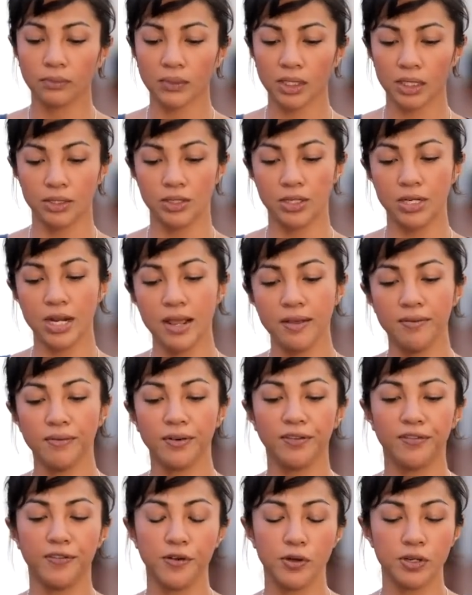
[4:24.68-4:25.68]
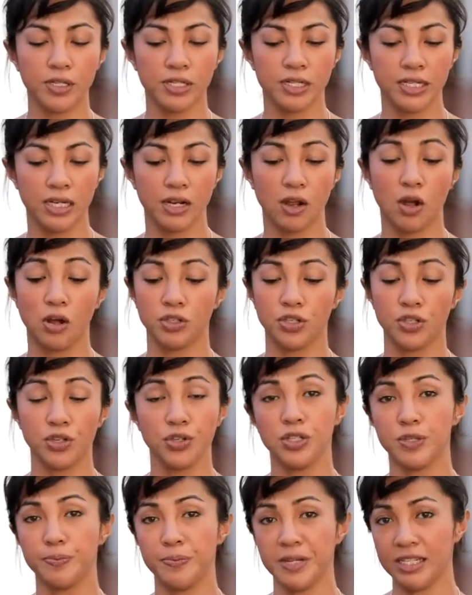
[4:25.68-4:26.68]
Today we're focusing on
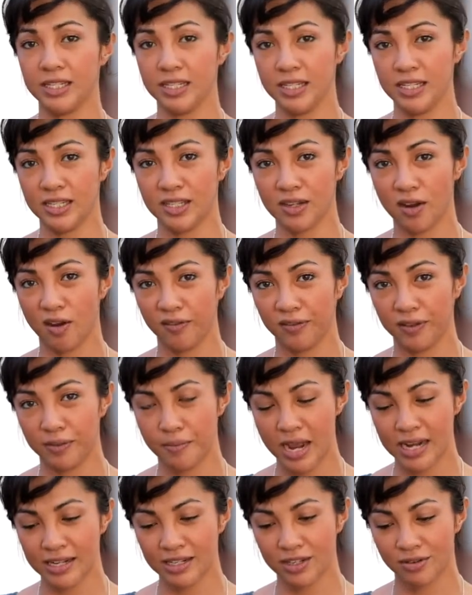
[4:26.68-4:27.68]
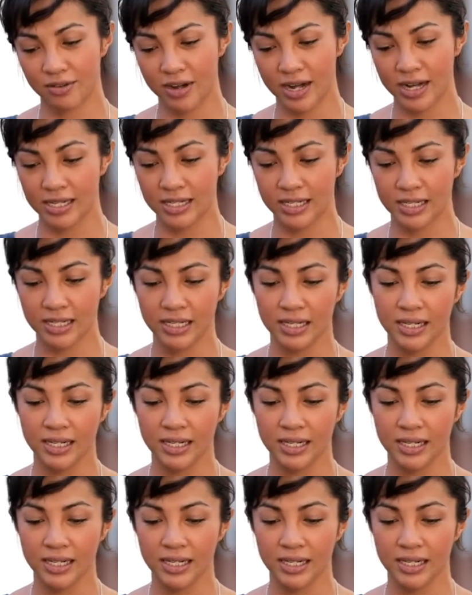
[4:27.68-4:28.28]
2 species of the manta rays.